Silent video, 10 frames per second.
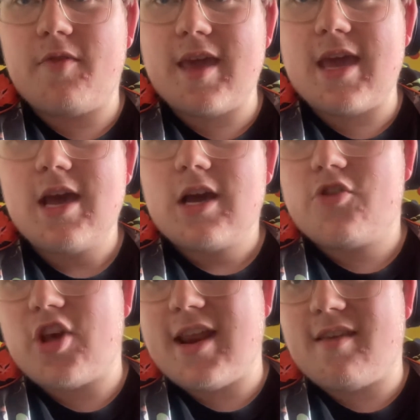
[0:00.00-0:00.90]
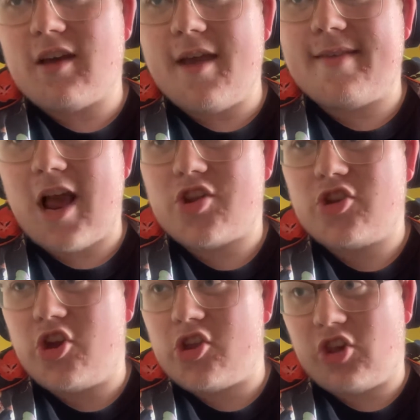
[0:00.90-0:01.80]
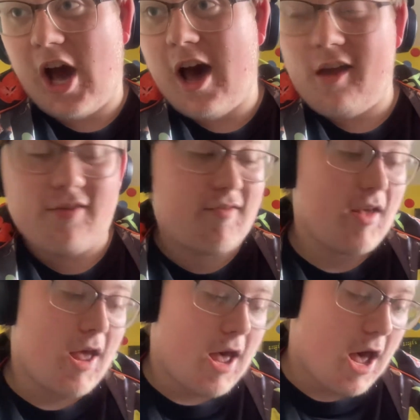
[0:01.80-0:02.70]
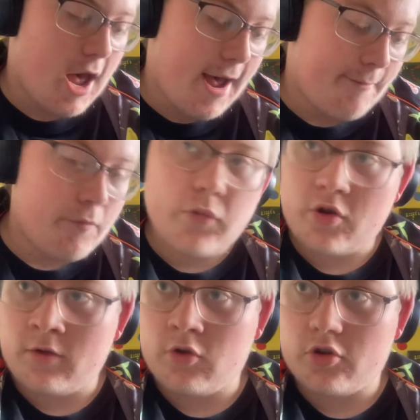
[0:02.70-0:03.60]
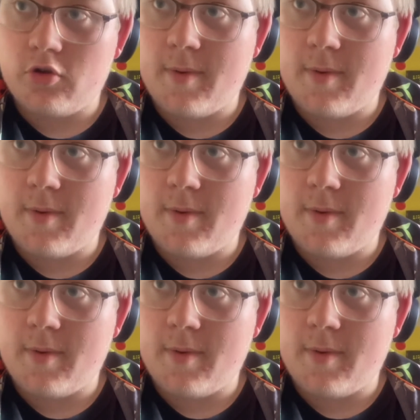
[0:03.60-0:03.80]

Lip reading: the shady side / good curse, which I'll talk to you